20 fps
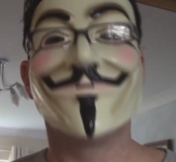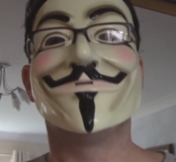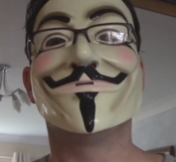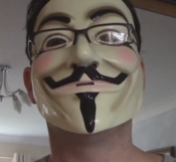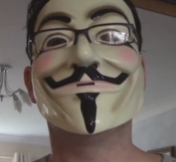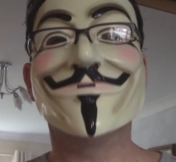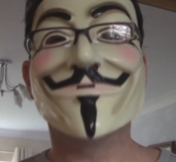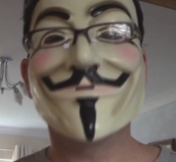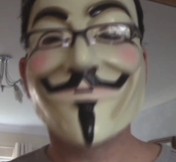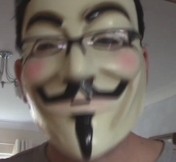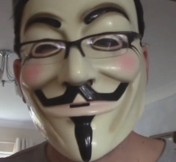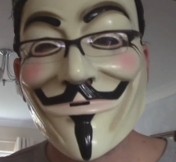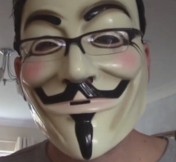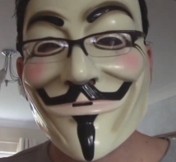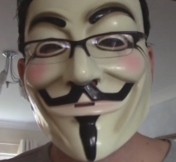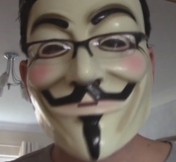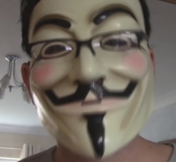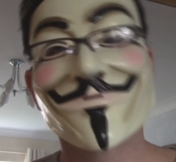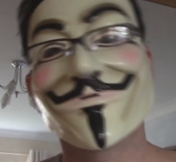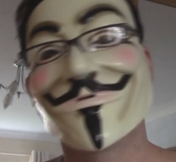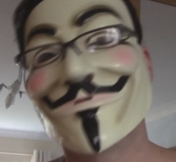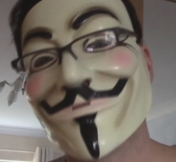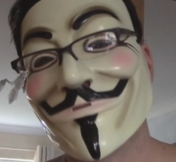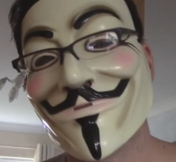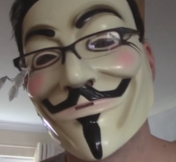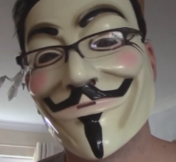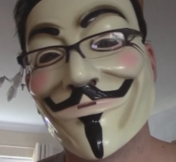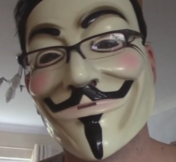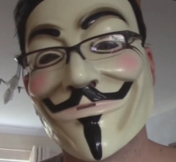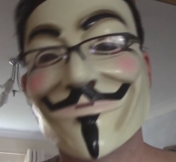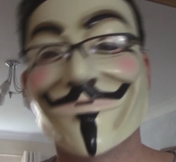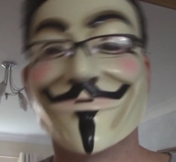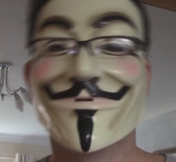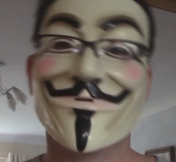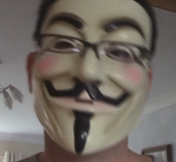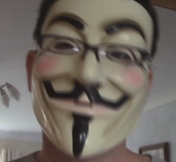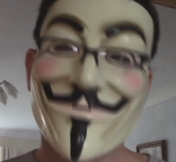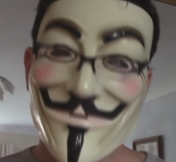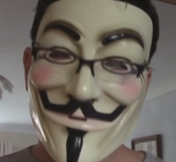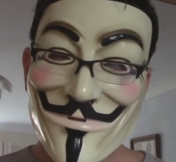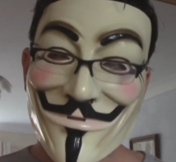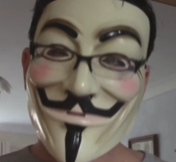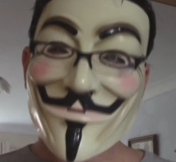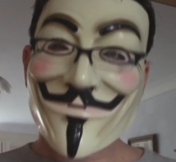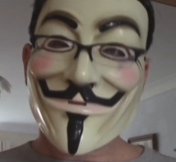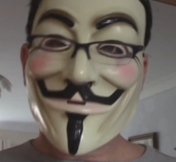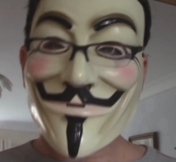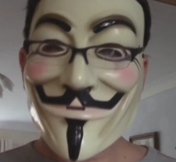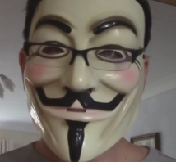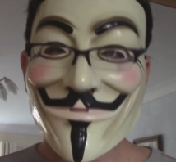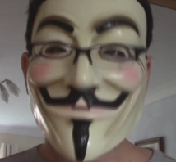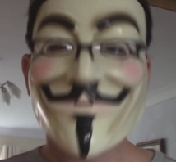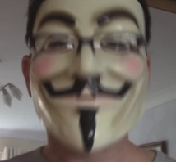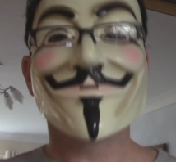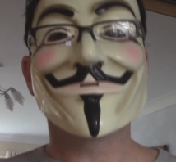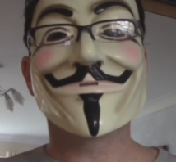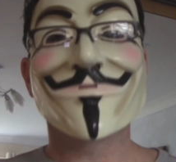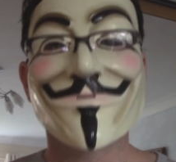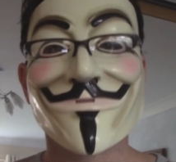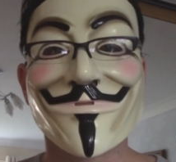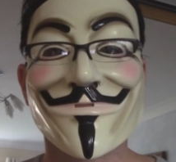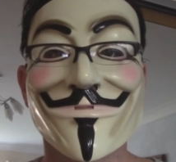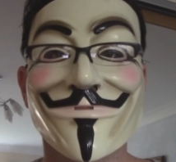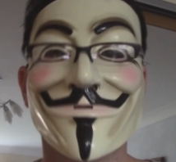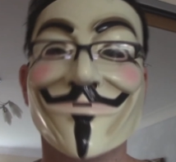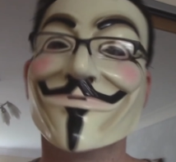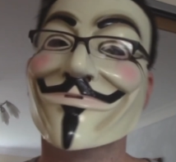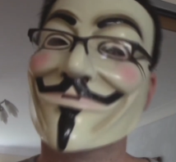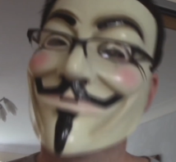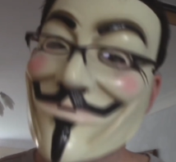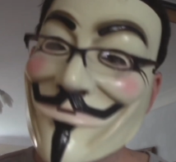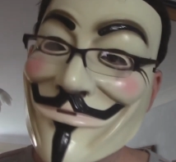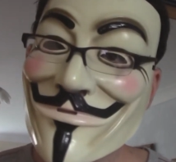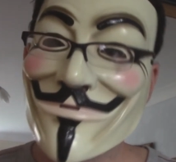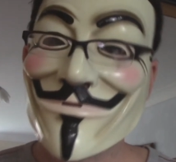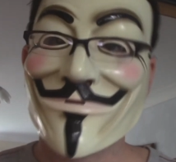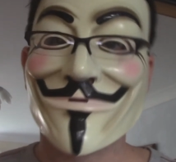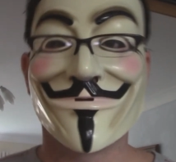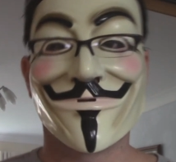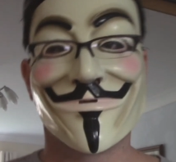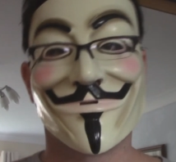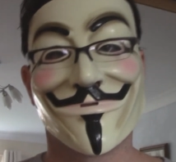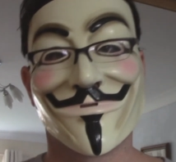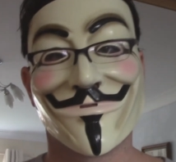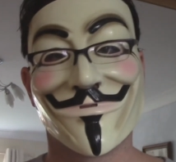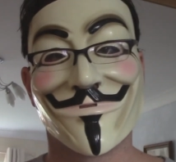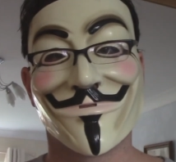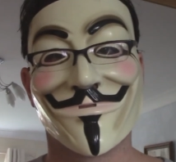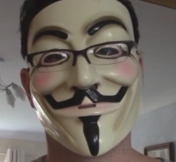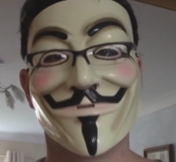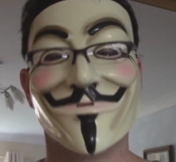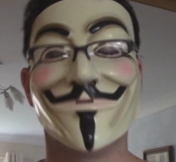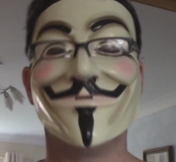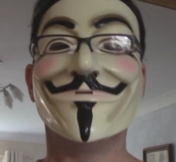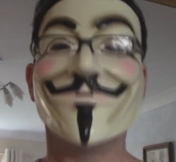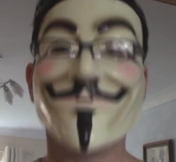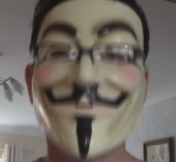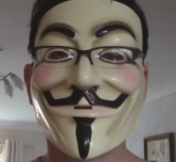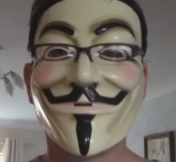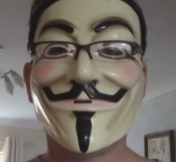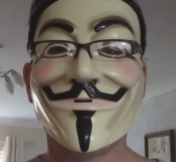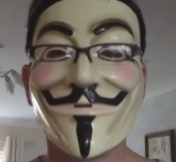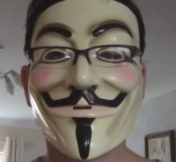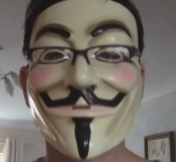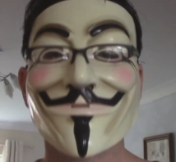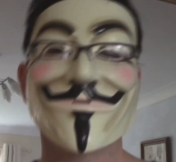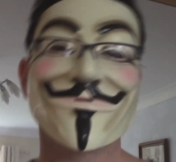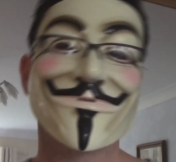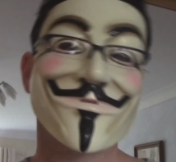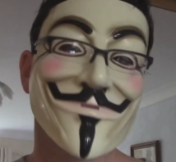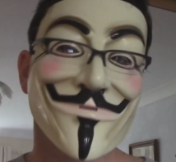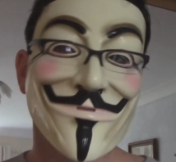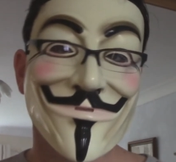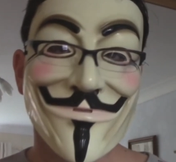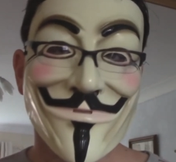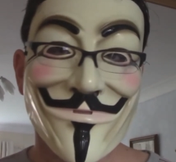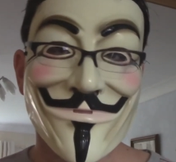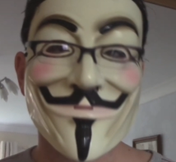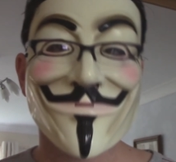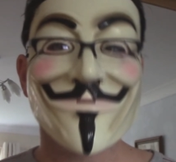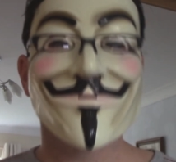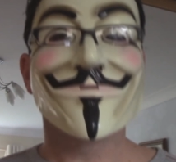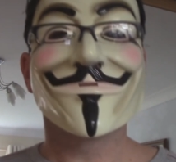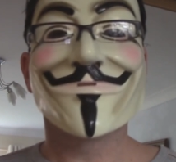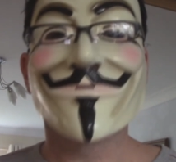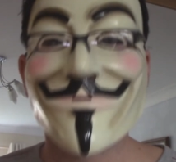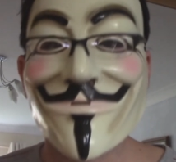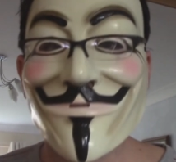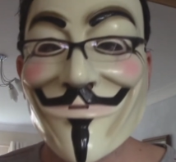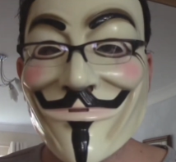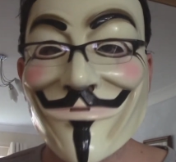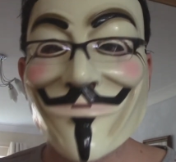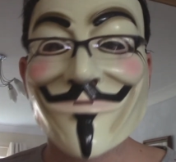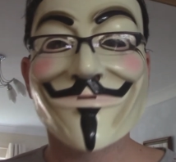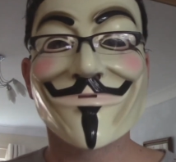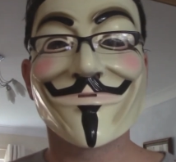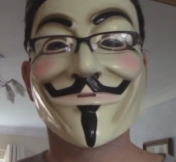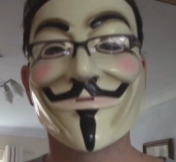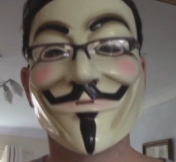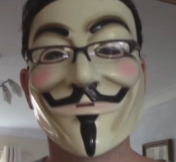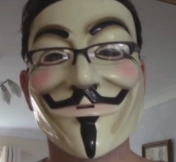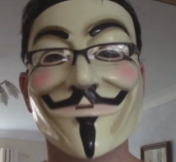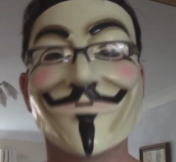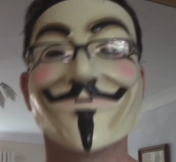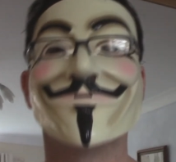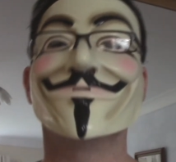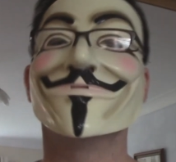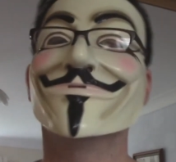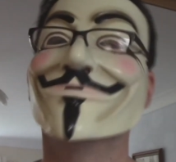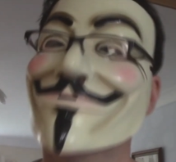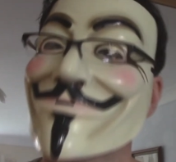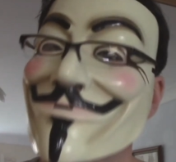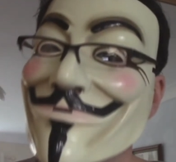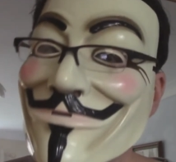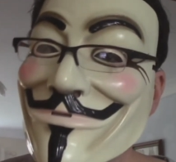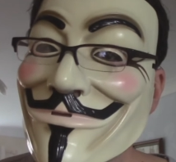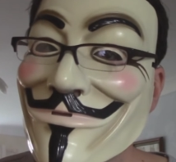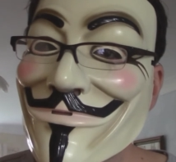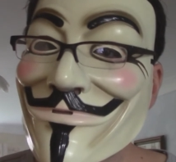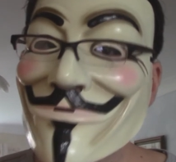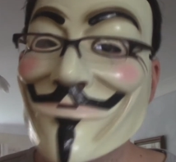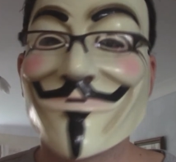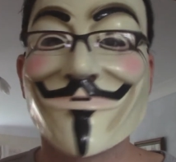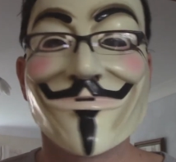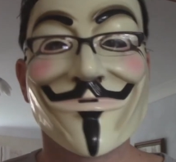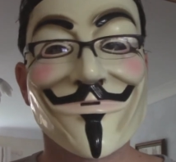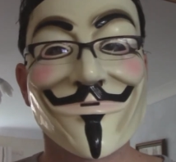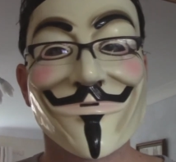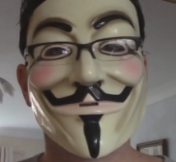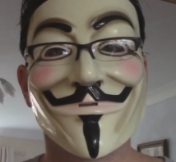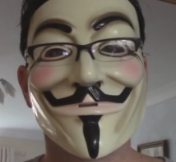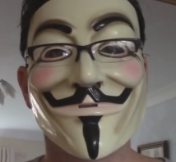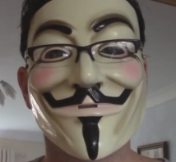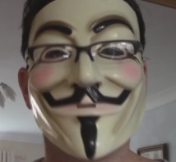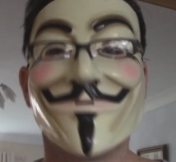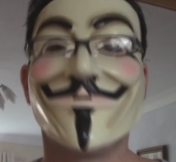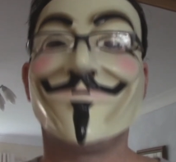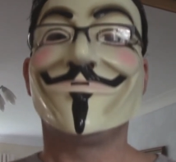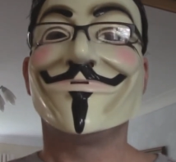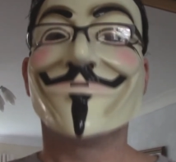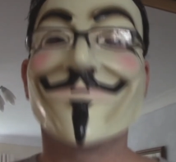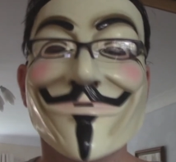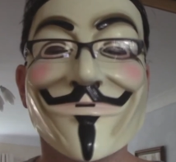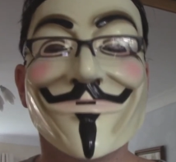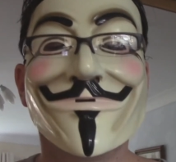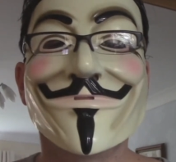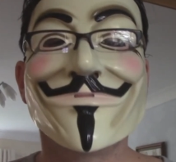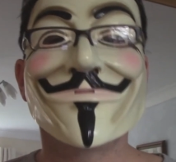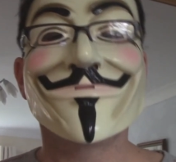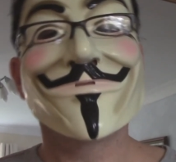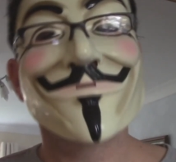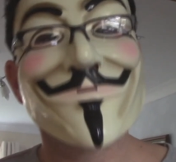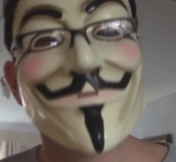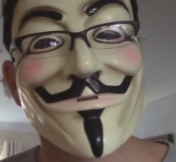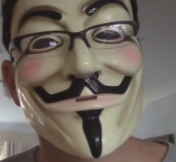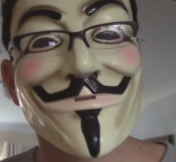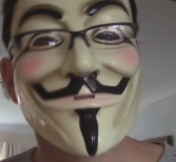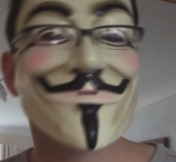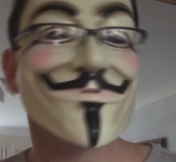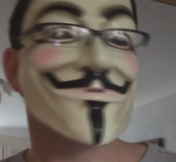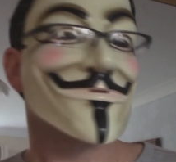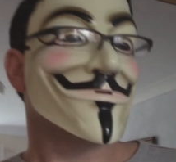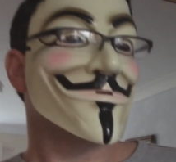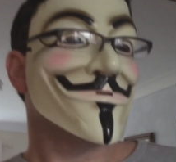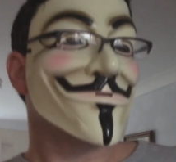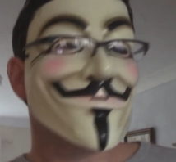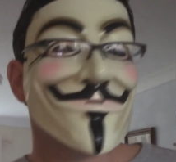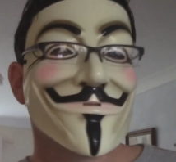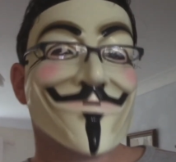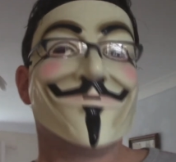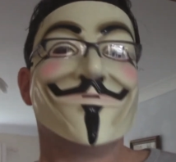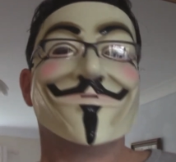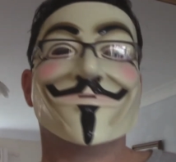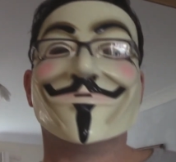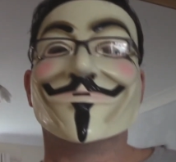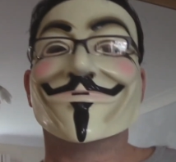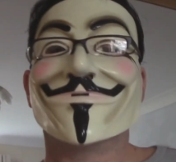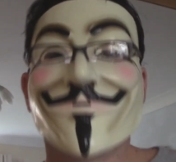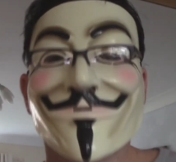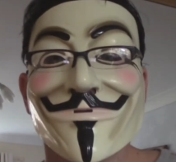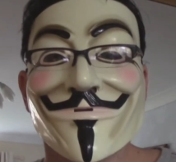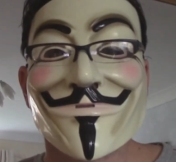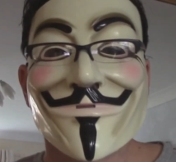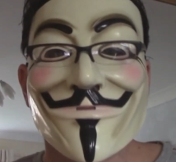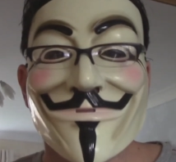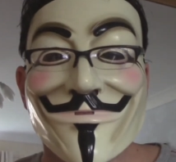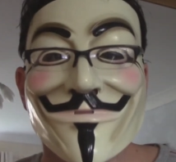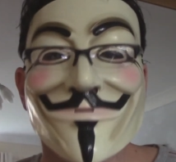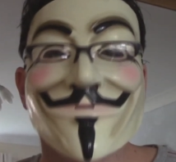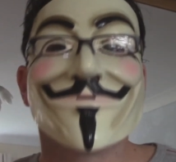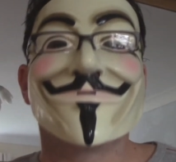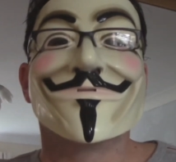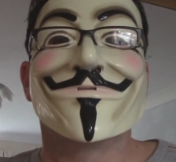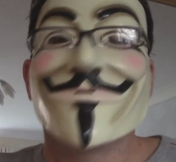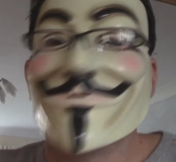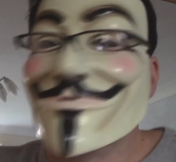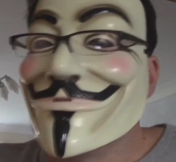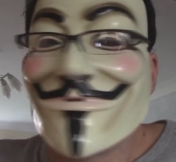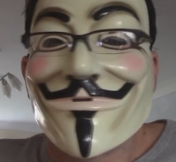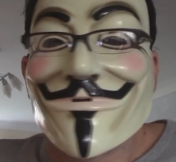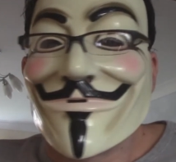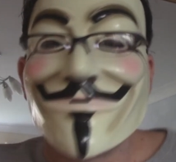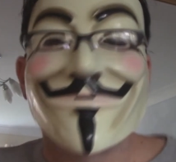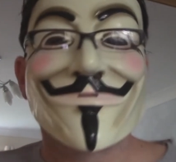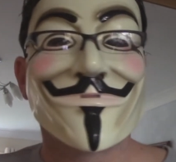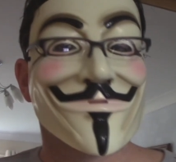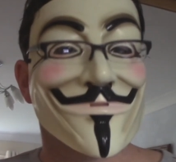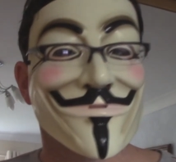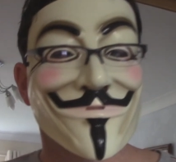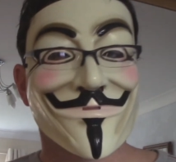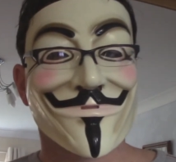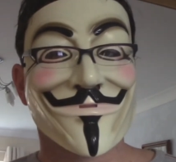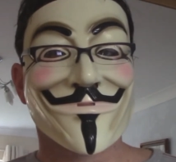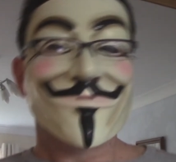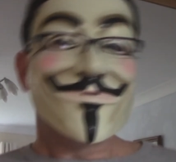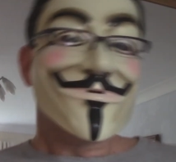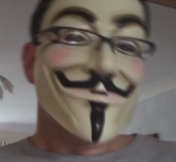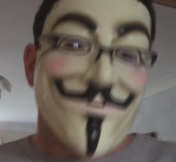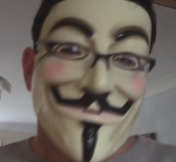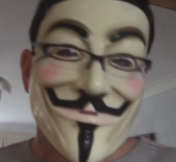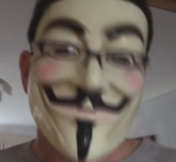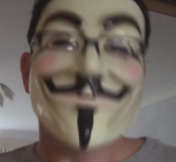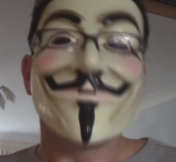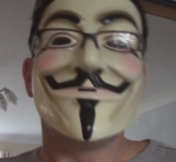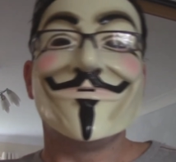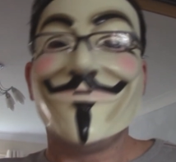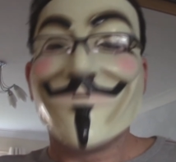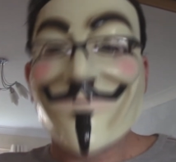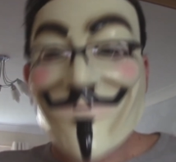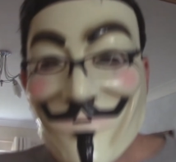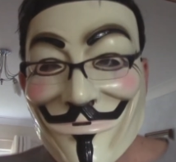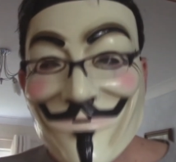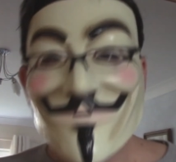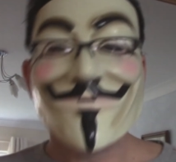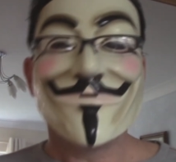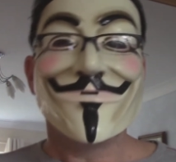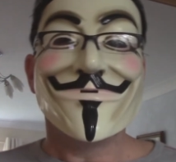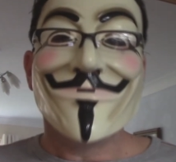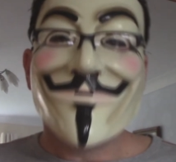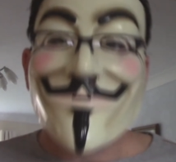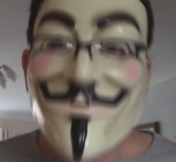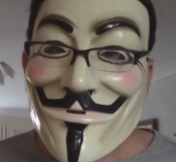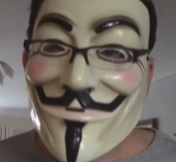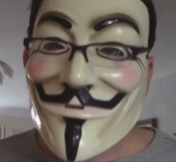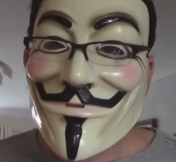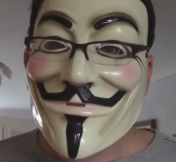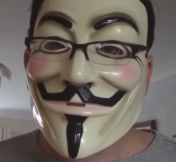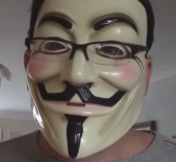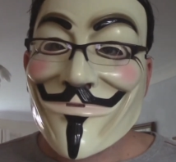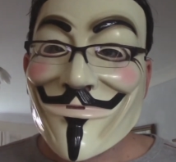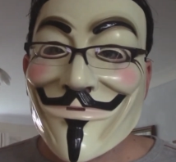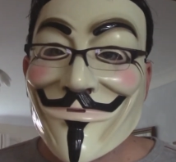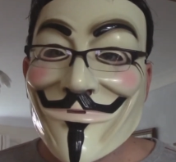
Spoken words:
We can't change laws on NHS tourism because of the EU. We can't change laws on health and safety because of the EU. We can't change laws on environmental issues or anything else because of the EU.